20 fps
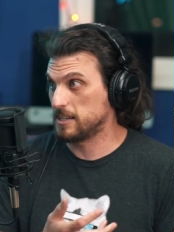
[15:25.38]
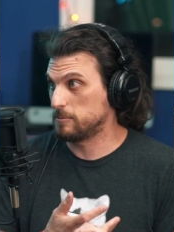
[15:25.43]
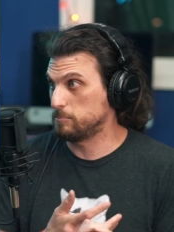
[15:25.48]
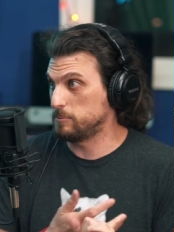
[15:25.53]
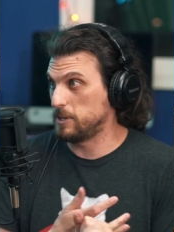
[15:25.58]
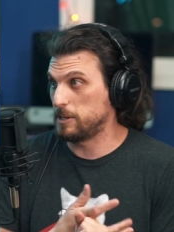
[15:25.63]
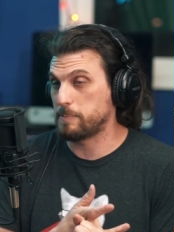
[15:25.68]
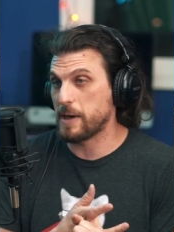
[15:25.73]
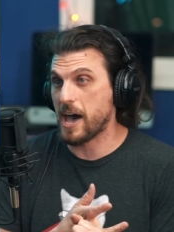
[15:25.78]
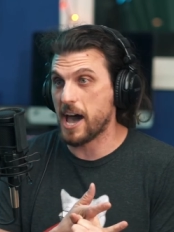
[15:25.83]

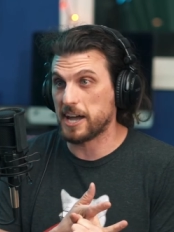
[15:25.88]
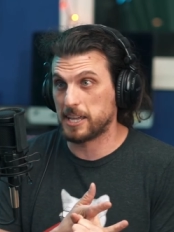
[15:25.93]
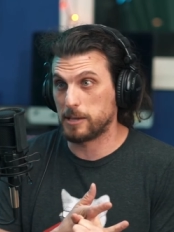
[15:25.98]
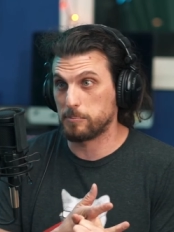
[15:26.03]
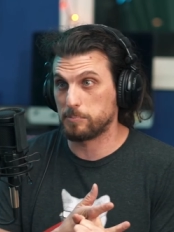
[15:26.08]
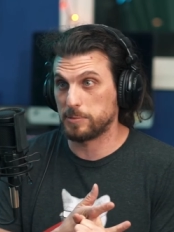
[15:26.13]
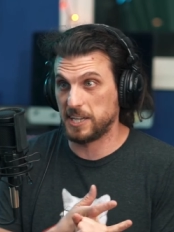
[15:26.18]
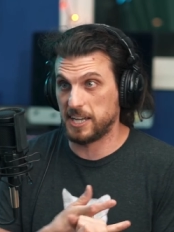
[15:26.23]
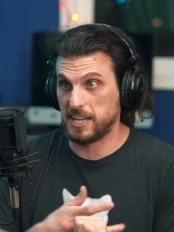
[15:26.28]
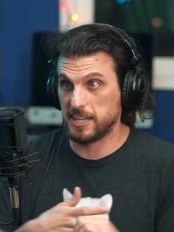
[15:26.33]

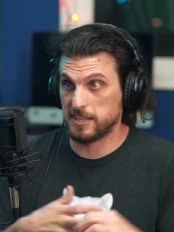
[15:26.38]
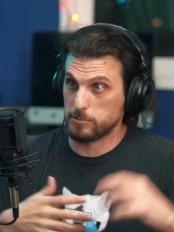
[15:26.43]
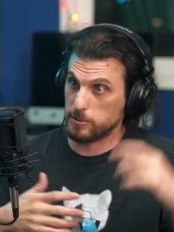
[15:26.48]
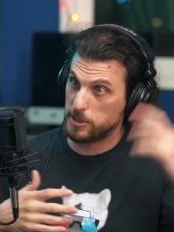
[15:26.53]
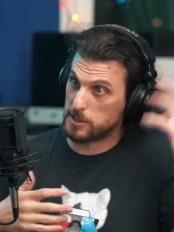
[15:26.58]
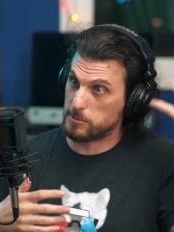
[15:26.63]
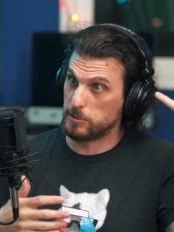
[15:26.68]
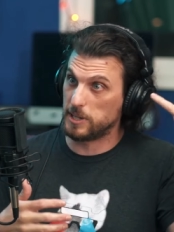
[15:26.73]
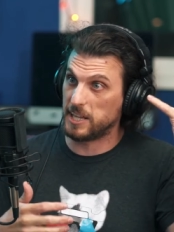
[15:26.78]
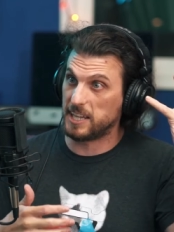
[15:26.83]
meatpacking plants where
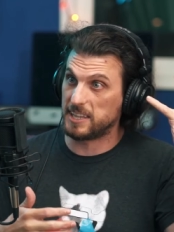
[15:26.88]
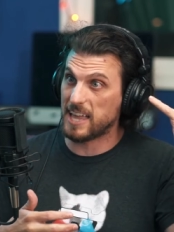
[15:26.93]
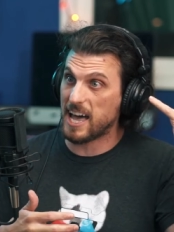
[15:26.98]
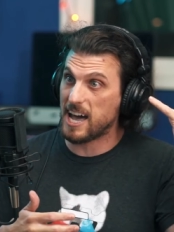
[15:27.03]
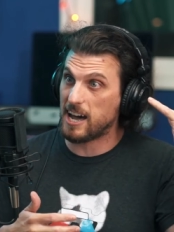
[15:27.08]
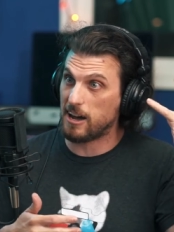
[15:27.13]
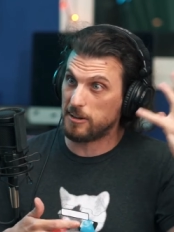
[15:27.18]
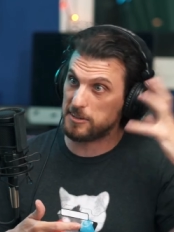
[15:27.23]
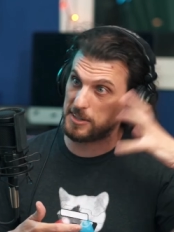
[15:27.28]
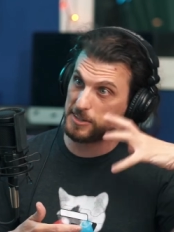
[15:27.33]
it's really
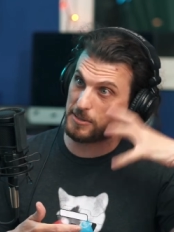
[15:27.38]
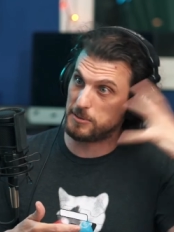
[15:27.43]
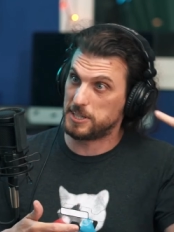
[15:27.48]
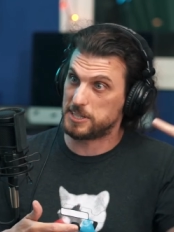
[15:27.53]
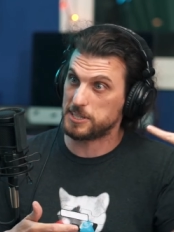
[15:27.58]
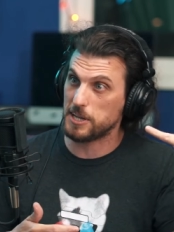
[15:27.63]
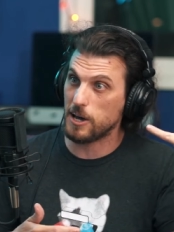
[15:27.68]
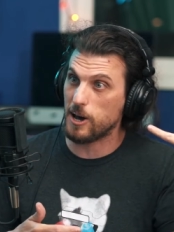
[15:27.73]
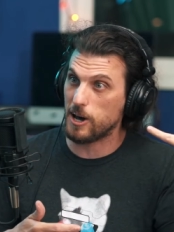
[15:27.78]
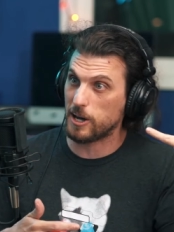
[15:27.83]
loud. So to
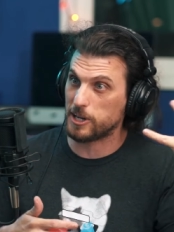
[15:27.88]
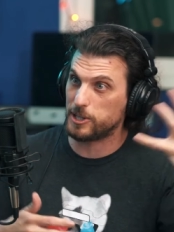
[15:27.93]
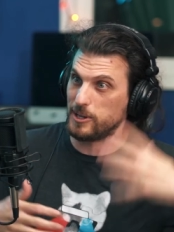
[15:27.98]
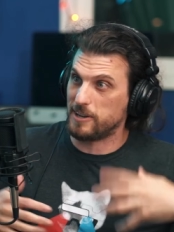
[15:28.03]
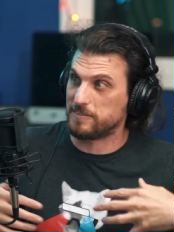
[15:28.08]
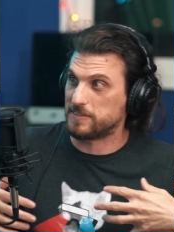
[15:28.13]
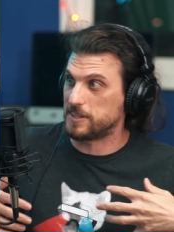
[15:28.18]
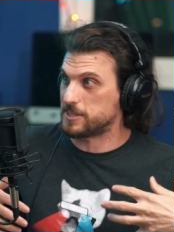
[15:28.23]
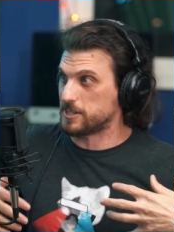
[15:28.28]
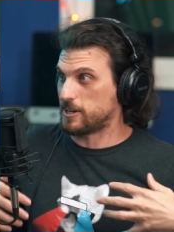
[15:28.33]
talk, you
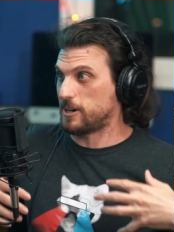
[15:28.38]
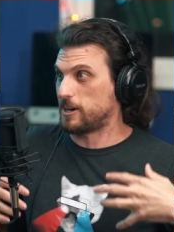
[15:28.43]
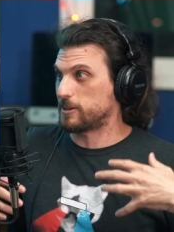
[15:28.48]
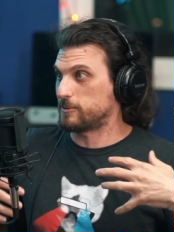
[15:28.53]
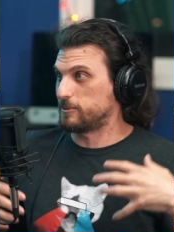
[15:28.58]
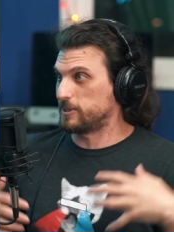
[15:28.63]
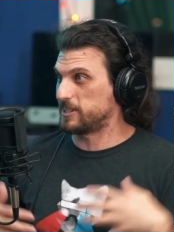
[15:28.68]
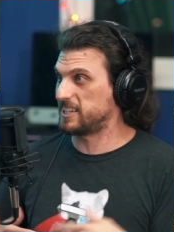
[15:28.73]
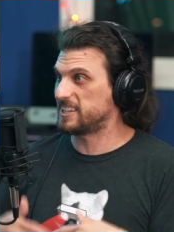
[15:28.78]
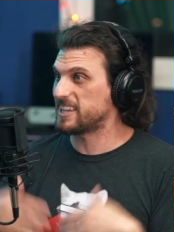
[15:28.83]
have to
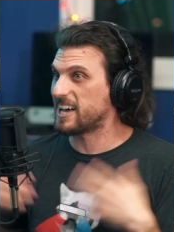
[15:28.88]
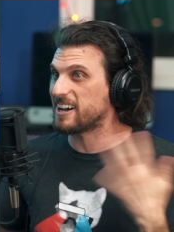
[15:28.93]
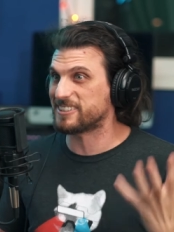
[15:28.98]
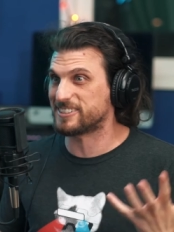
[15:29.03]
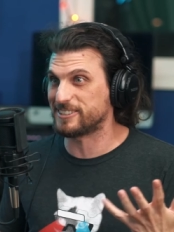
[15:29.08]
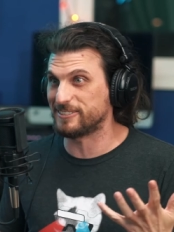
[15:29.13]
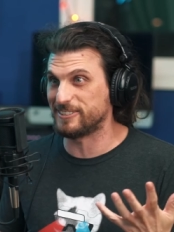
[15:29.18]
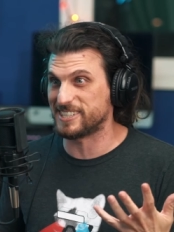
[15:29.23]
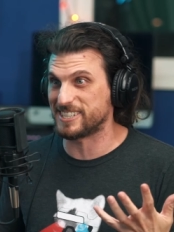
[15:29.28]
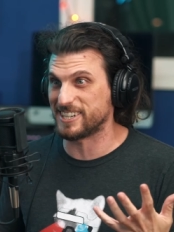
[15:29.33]
talk really loud
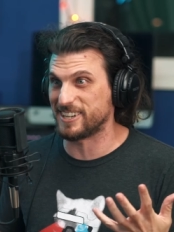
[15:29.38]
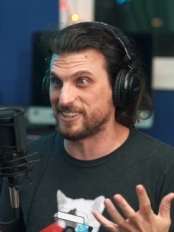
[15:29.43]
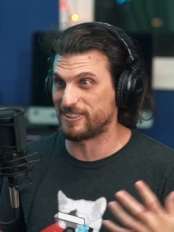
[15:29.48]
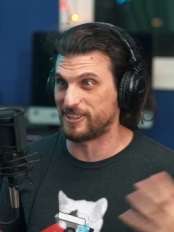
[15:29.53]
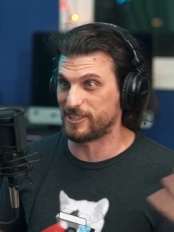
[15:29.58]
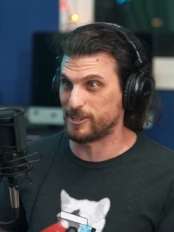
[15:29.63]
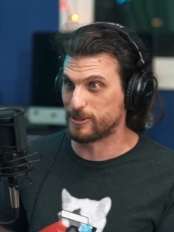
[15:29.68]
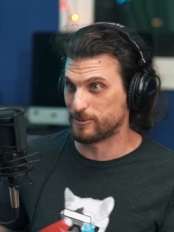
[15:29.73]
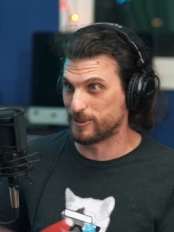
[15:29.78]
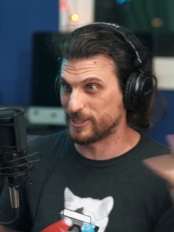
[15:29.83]
to each other,
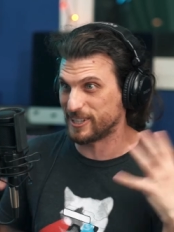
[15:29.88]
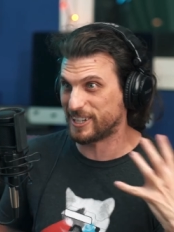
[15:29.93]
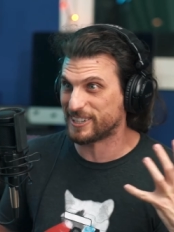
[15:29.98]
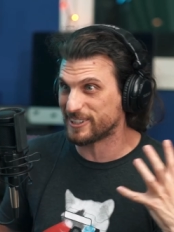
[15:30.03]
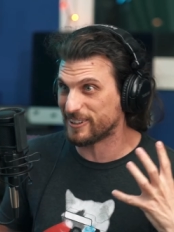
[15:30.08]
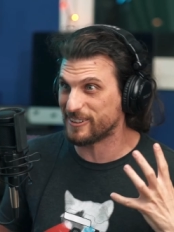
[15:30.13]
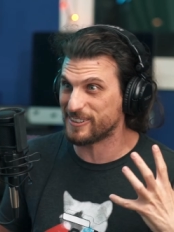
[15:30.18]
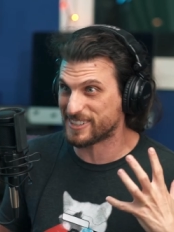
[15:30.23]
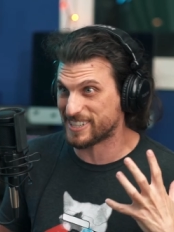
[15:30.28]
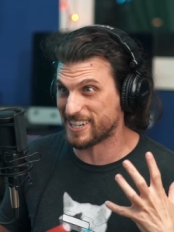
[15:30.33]
and you're really
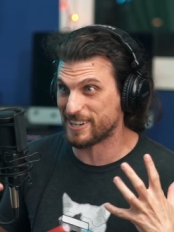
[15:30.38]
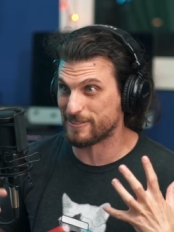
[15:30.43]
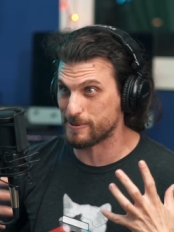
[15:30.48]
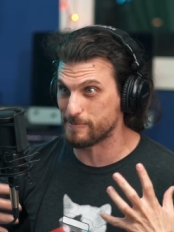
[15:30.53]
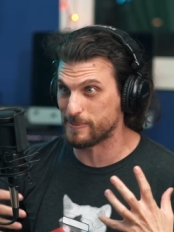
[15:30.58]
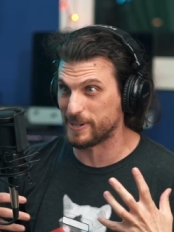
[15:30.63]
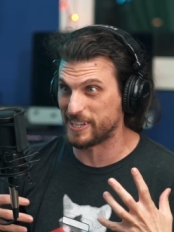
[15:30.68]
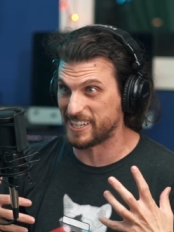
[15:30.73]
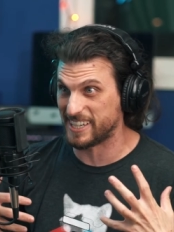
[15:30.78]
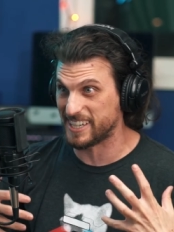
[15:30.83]
close to
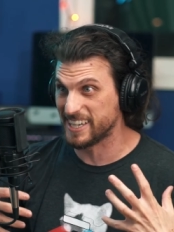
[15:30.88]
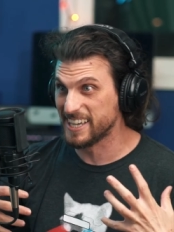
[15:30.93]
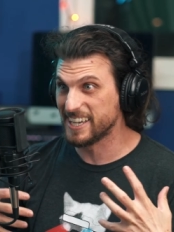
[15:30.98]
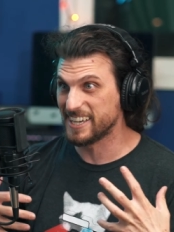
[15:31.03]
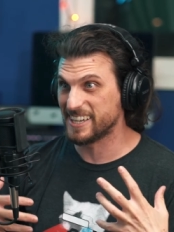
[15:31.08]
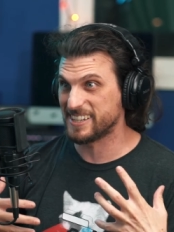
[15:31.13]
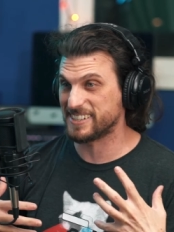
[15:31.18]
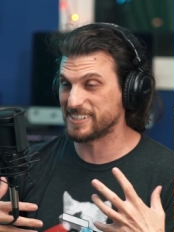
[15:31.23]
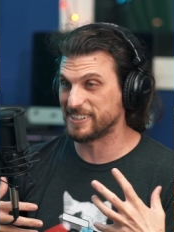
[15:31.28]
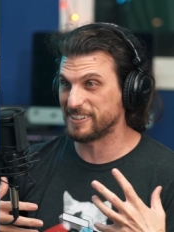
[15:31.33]
everybody.
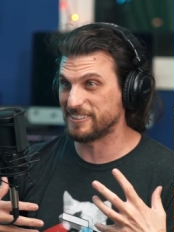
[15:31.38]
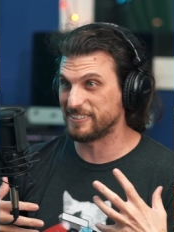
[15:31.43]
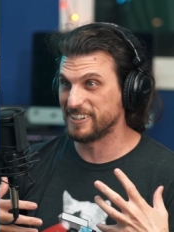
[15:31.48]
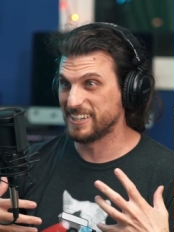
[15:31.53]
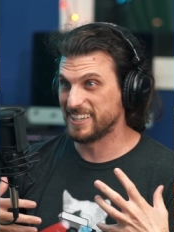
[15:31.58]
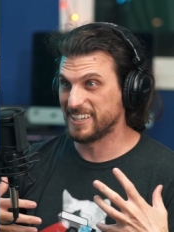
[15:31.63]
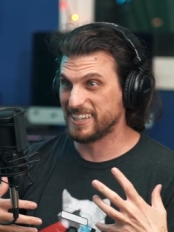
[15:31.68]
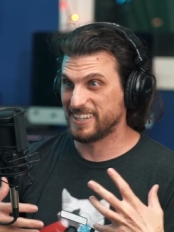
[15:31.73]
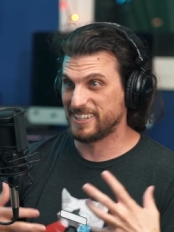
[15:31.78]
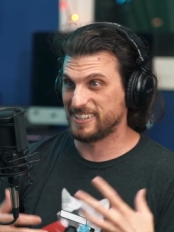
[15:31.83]
So
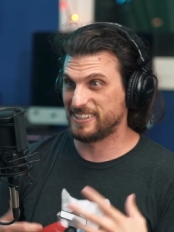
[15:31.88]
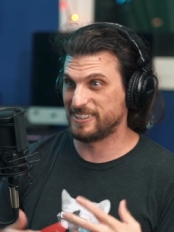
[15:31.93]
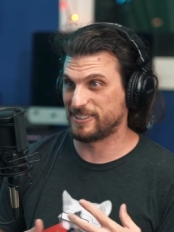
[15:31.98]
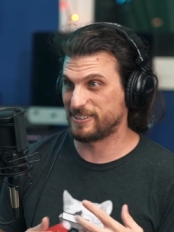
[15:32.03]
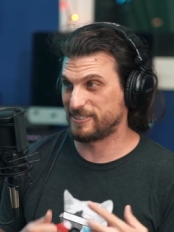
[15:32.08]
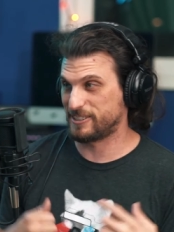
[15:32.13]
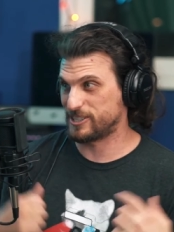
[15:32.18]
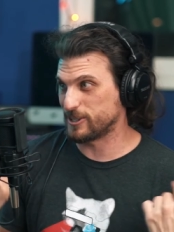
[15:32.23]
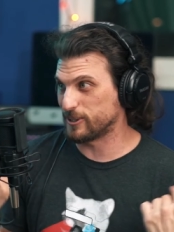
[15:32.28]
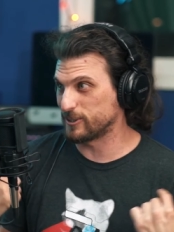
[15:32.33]

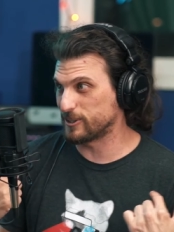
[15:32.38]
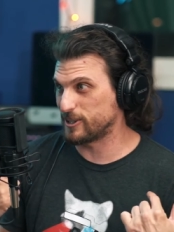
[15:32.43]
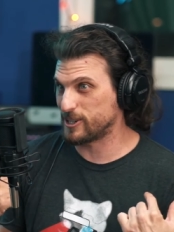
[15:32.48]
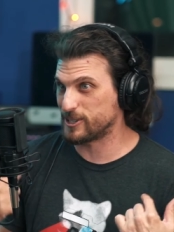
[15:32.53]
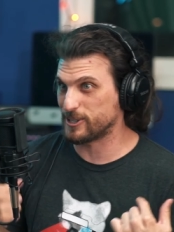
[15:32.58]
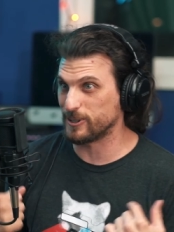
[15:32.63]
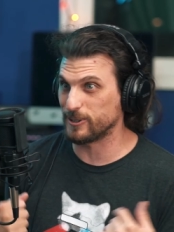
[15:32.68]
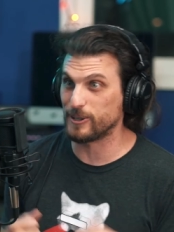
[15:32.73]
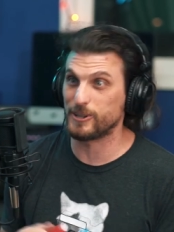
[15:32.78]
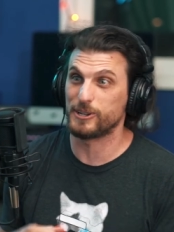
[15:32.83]
you're shoulder to
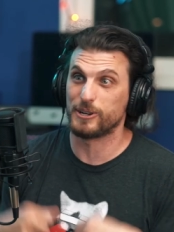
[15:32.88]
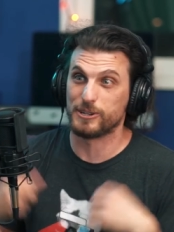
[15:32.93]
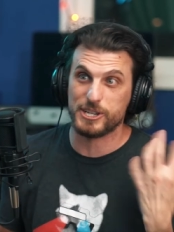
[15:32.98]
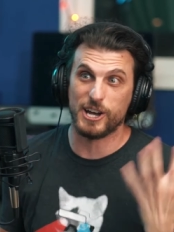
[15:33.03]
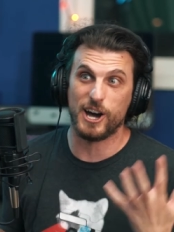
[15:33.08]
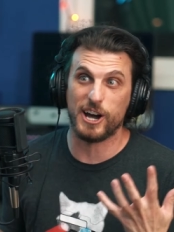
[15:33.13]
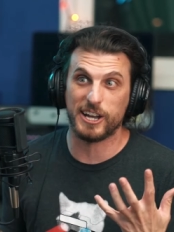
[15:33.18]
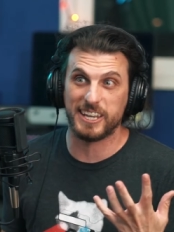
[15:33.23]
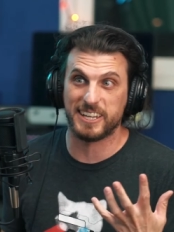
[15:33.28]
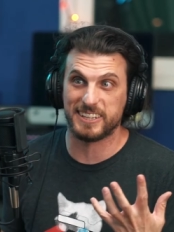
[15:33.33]
shoulder, and you're
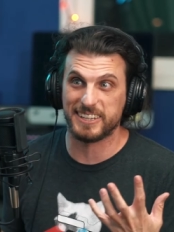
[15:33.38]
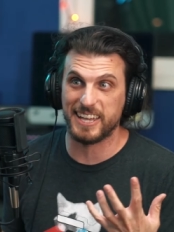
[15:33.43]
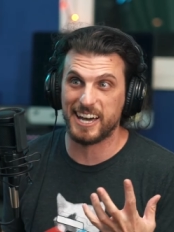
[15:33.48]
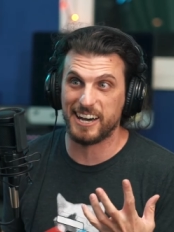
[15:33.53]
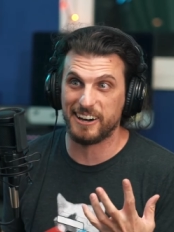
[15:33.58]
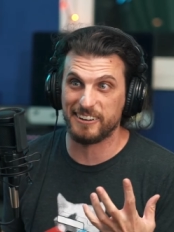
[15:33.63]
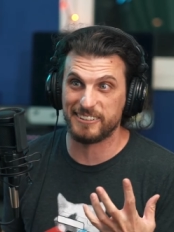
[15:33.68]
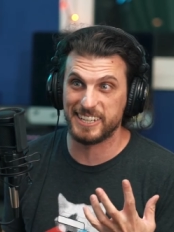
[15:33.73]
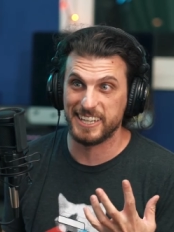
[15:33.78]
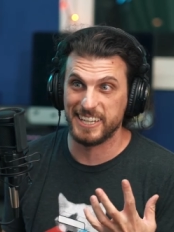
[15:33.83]
talking
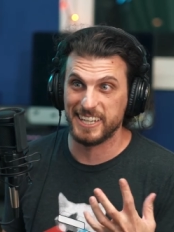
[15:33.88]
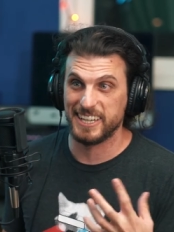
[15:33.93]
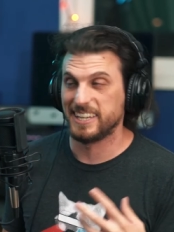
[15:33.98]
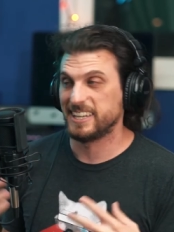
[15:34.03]
loud.